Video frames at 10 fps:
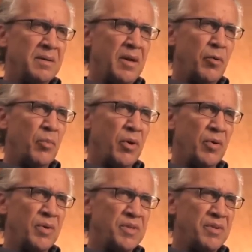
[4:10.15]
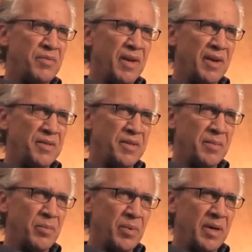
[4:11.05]
Airport Christian
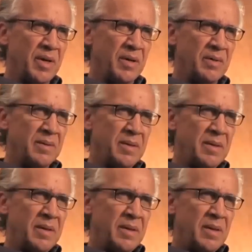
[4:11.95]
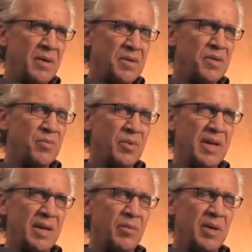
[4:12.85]
Fellowship. We are just really,